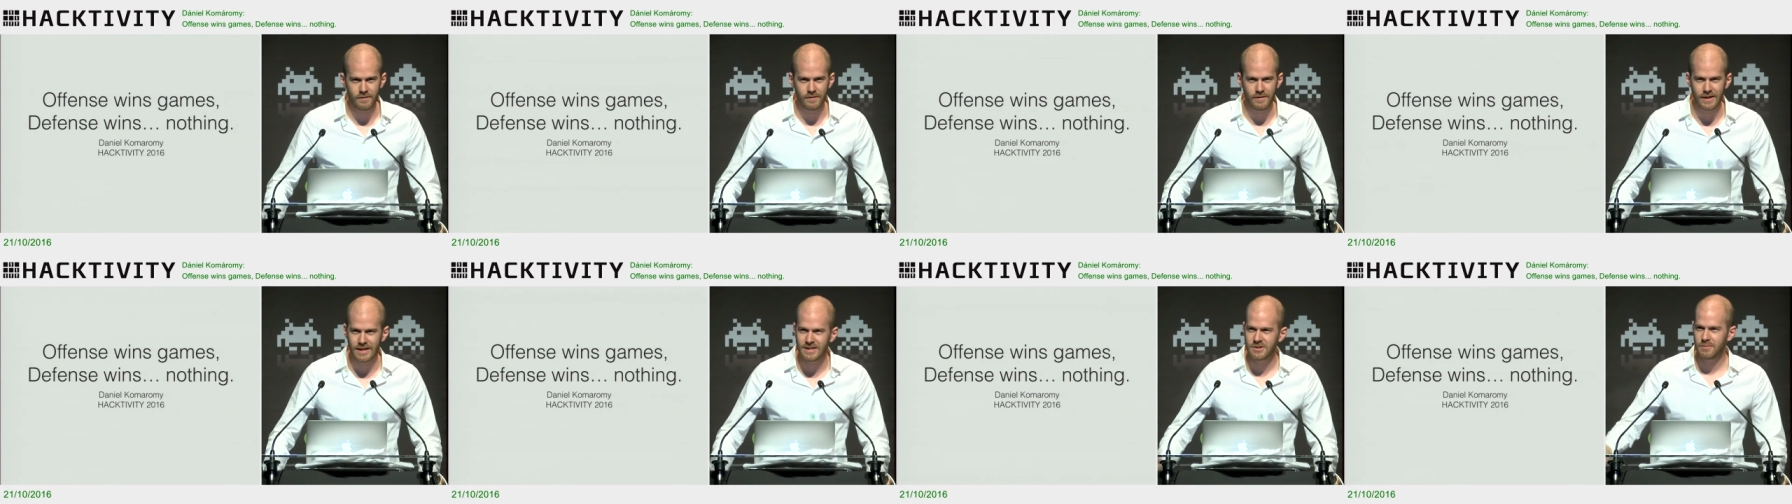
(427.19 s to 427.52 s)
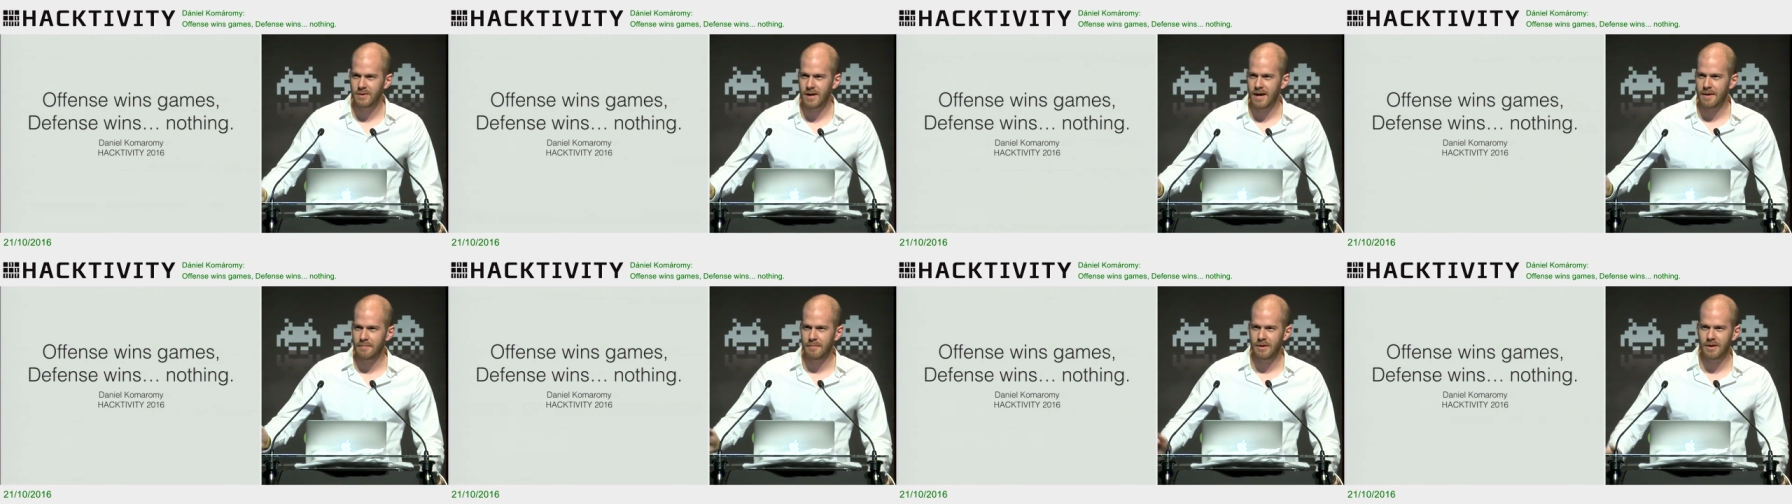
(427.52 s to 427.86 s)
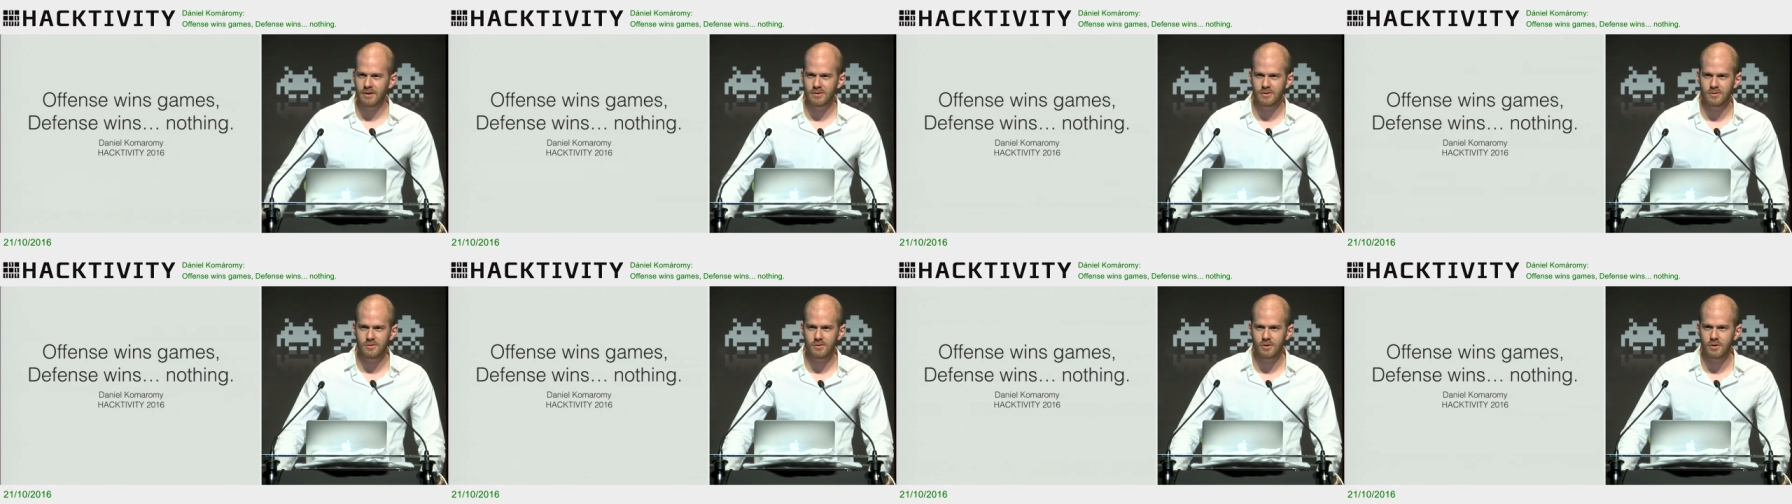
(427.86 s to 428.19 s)
that's what I'm
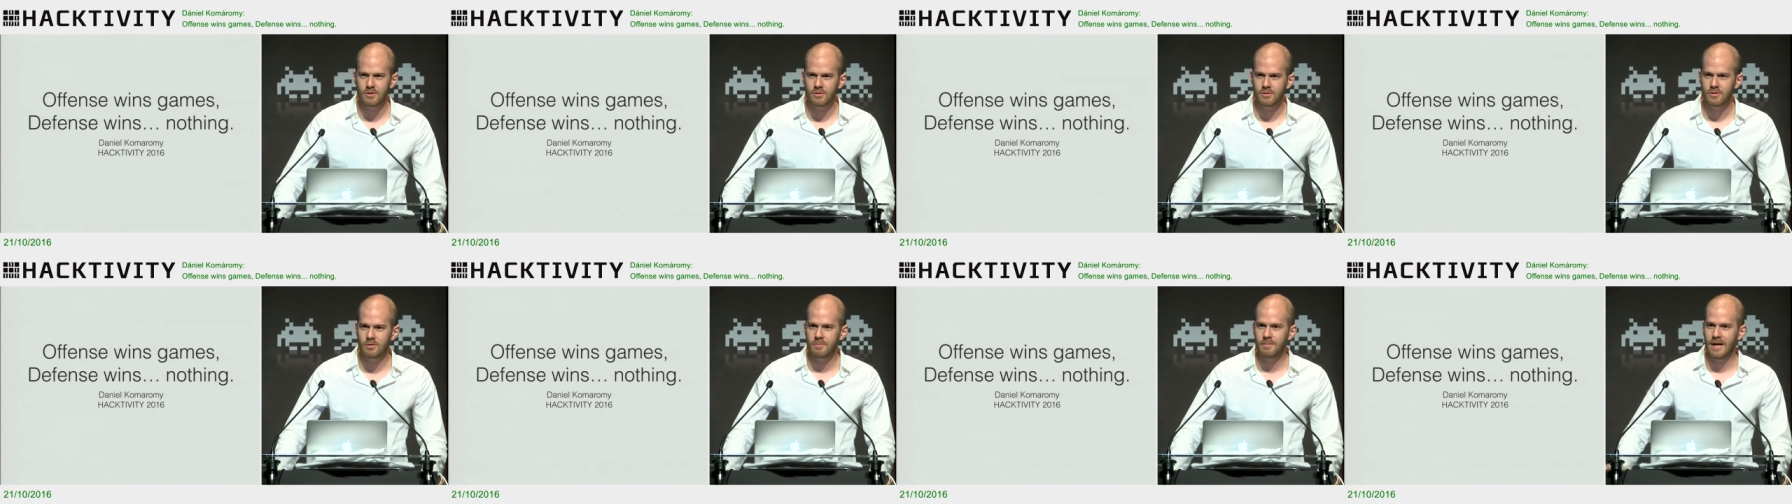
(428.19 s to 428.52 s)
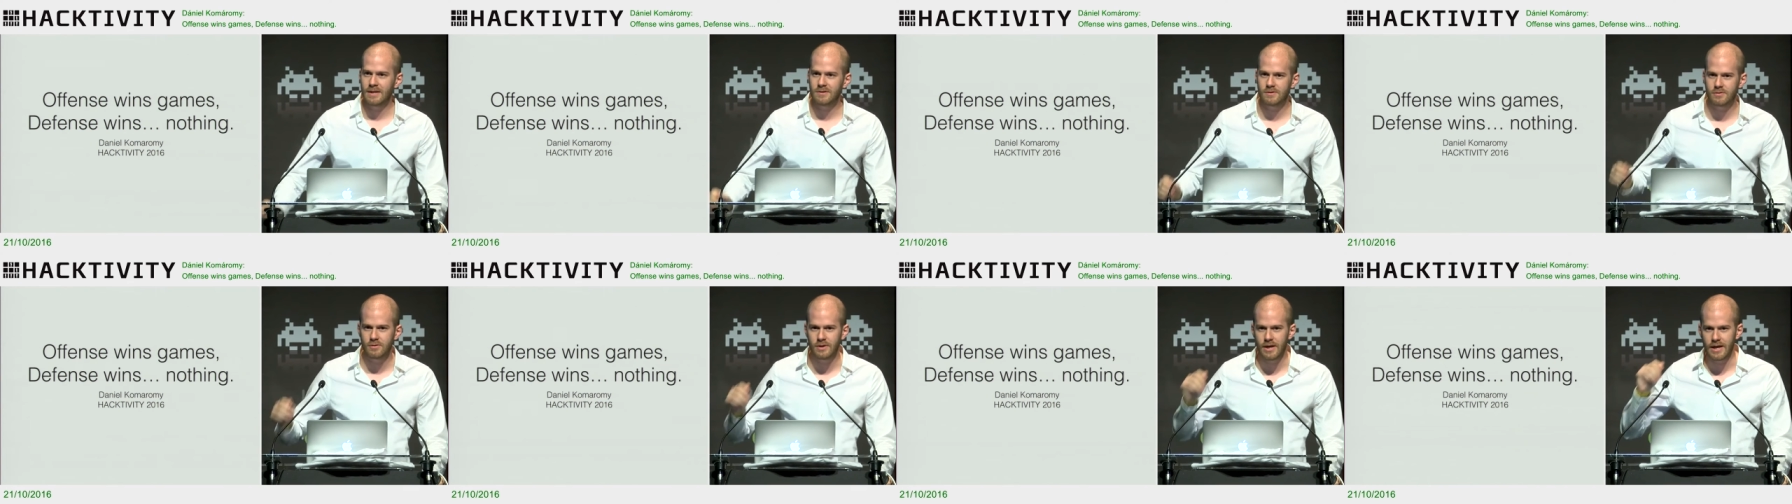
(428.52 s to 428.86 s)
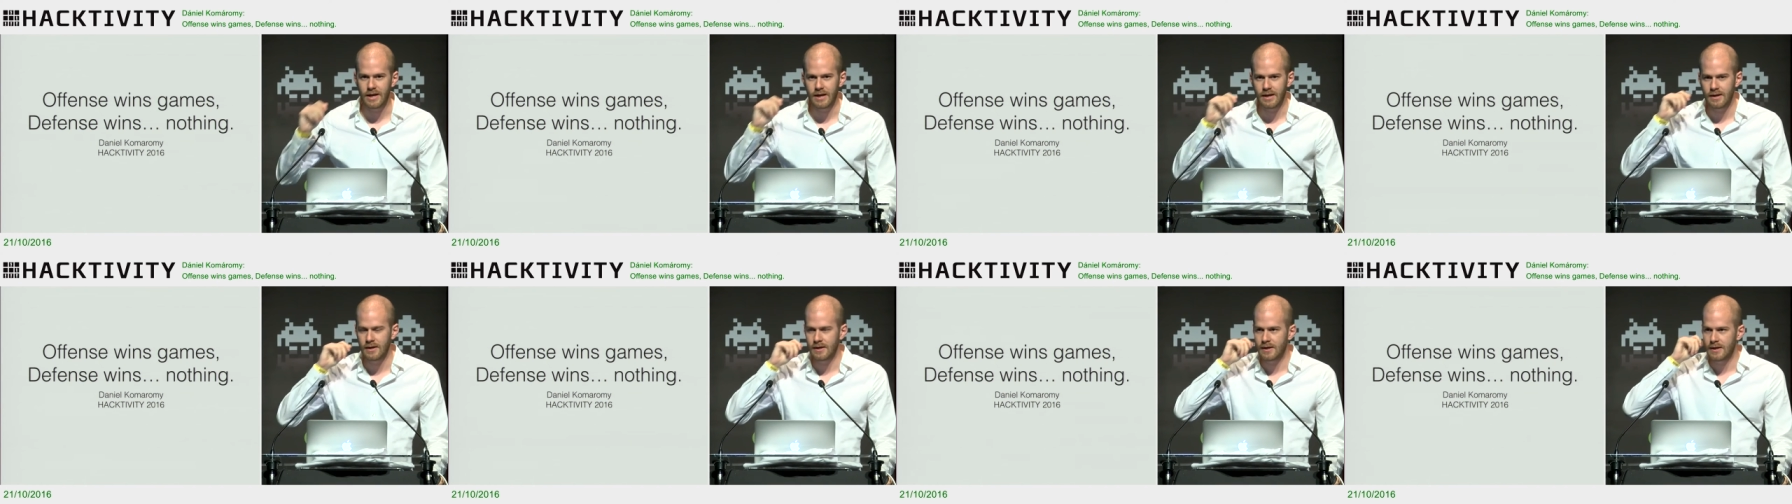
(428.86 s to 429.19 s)
here to talk to you about
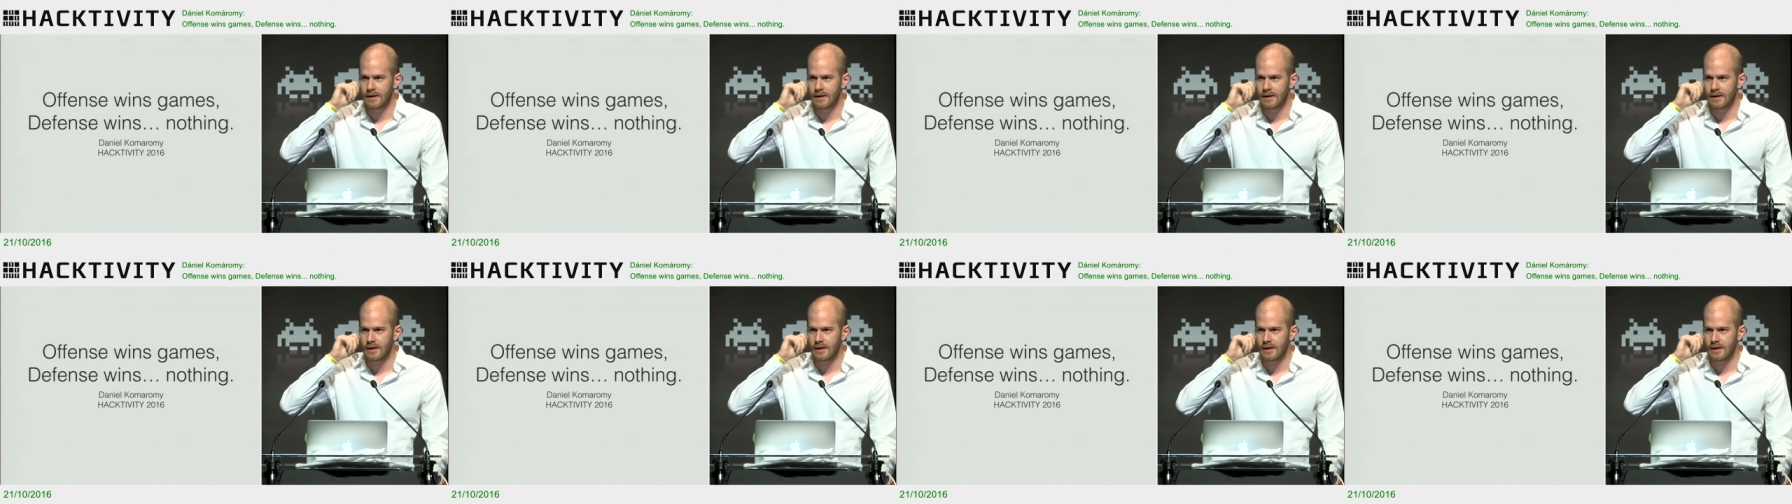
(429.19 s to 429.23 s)
today.